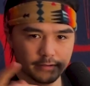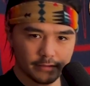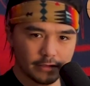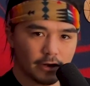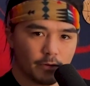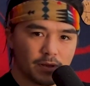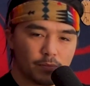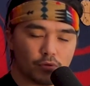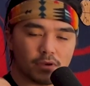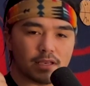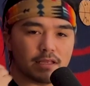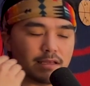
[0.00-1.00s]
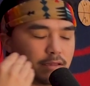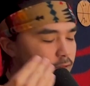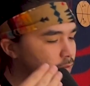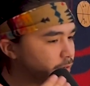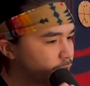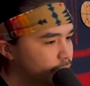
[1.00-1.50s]
you know, people can get
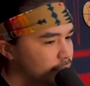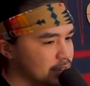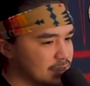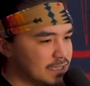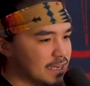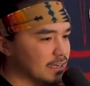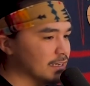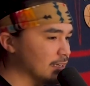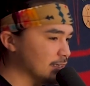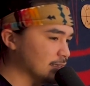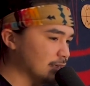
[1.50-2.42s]
the sickness,